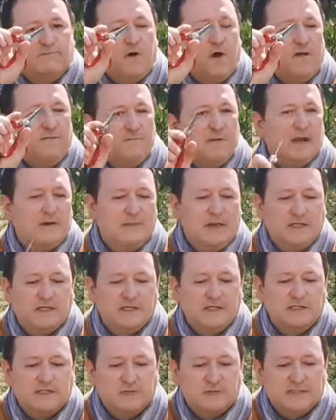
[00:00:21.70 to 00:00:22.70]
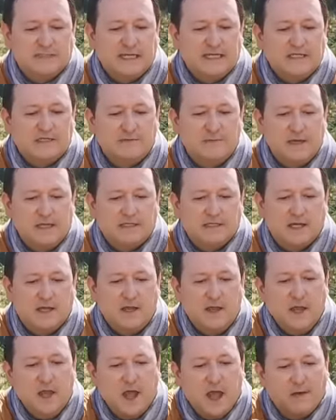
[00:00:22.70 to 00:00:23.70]
five millimeters to a
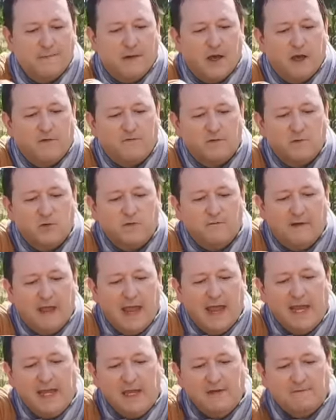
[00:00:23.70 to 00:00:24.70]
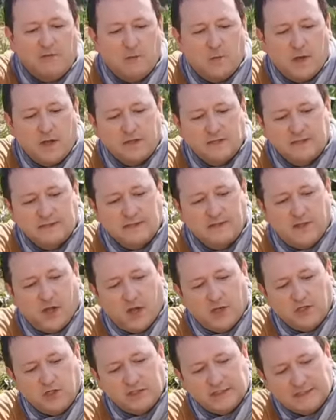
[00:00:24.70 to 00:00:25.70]
centimeter above, remove any of the ones
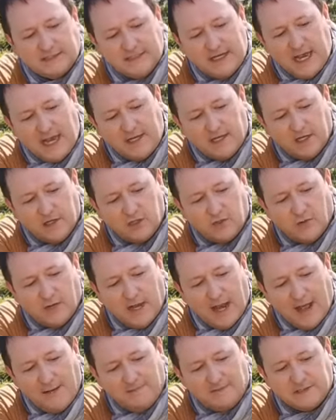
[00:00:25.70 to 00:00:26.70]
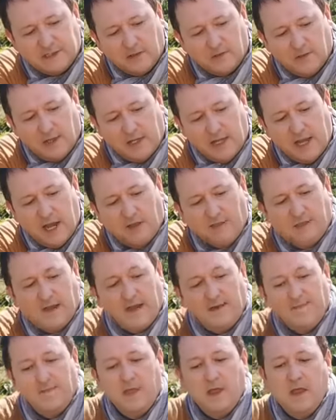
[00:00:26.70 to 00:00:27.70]
that are just dead and doing absolutely
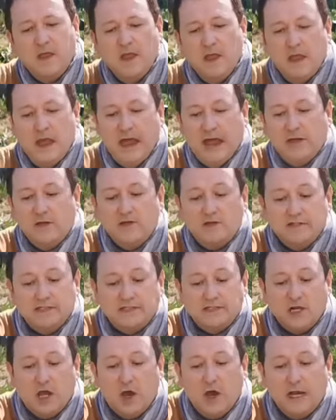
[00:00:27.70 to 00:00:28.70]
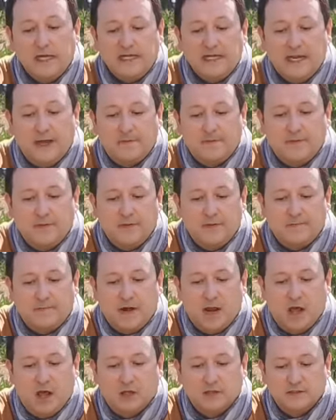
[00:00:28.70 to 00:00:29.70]
nothing and you just tidy up
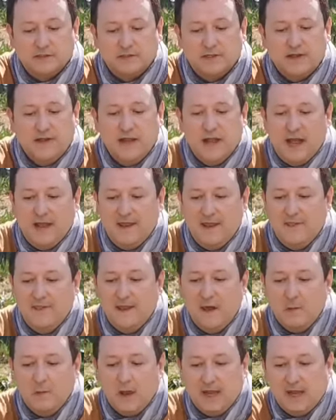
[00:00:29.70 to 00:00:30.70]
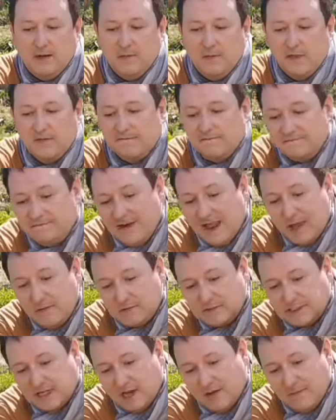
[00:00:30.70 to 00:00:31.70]
the plant and then that way when the
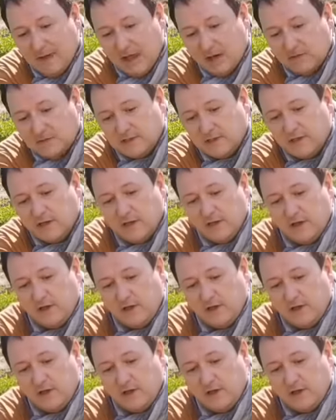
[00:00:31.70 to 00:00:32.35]
flowers come out